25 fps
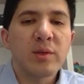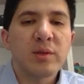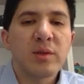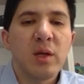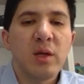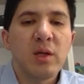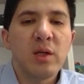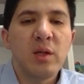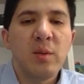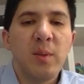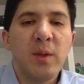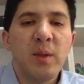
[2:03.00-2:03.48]

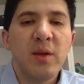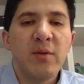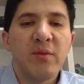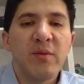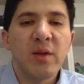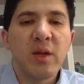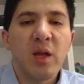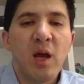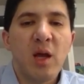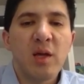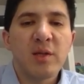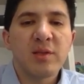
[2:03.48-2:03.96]
going to be the
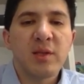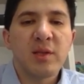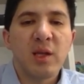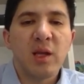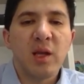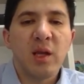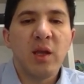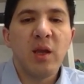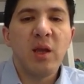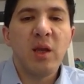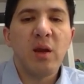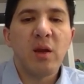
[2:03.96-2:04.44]
velocity
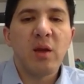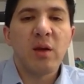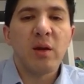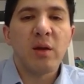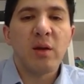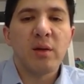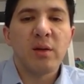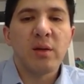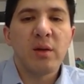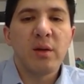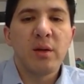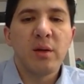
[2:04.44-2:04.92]

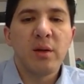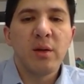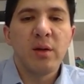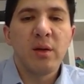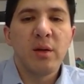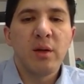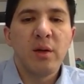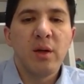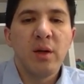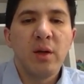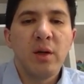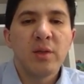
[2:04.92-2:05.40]
here?
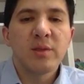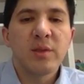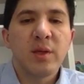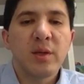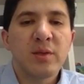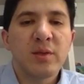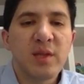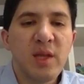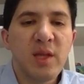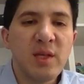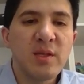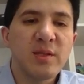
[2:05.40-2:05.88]
So
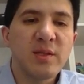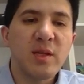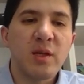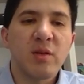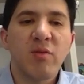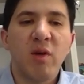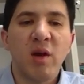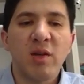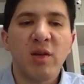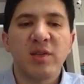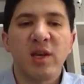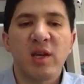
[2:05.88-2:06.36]
since the
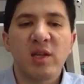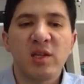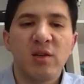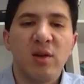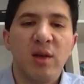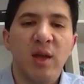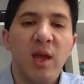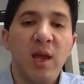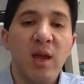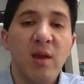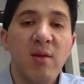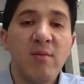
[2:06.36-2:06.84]
cross-sectional
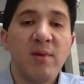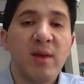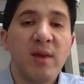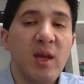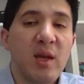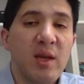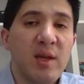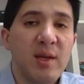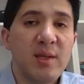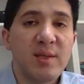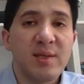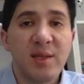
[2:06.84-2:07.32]

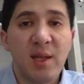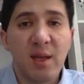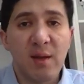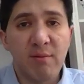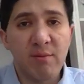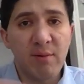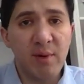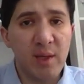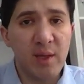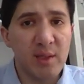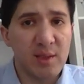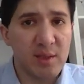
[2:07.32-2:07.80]
area is
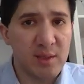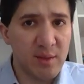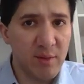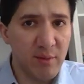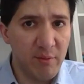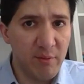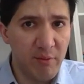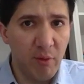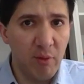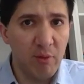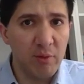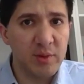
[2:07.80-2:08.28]
decreased
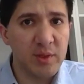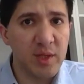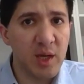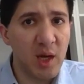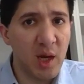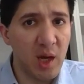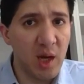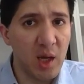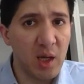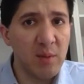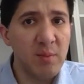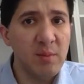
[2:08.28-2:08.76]
4
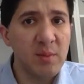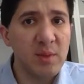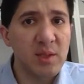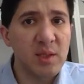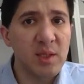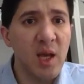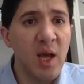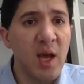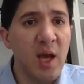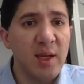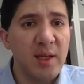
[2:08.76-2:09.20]
times,